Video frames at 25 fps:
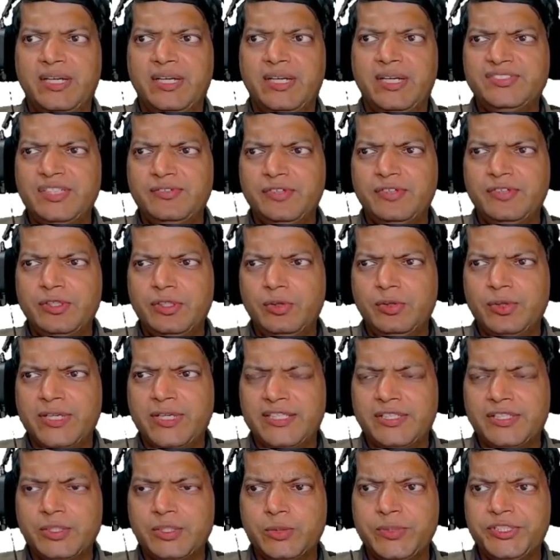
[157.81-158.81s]
Let's have a look
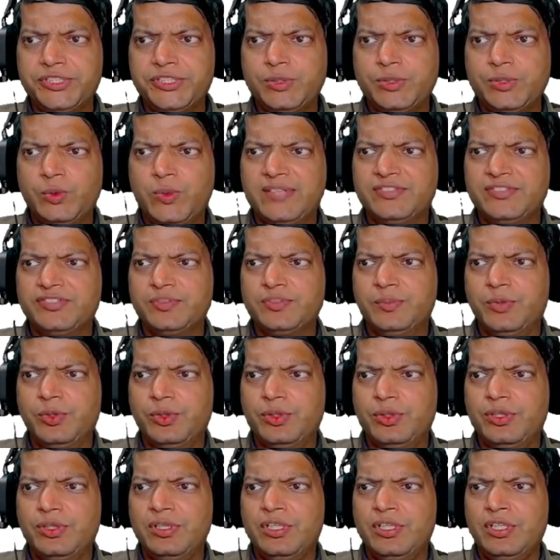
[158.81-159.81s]
at the question once
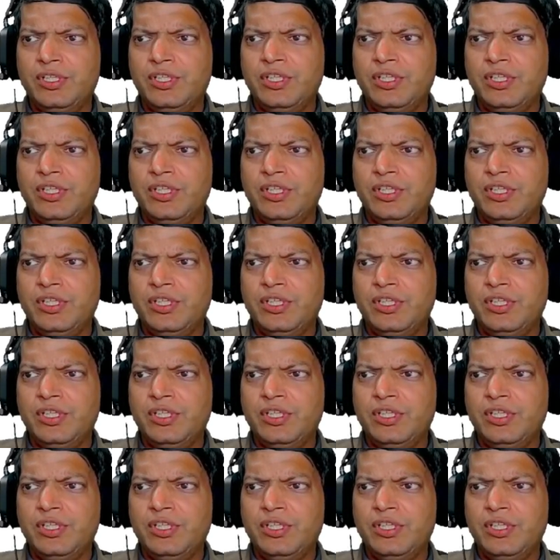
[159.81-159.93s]
more.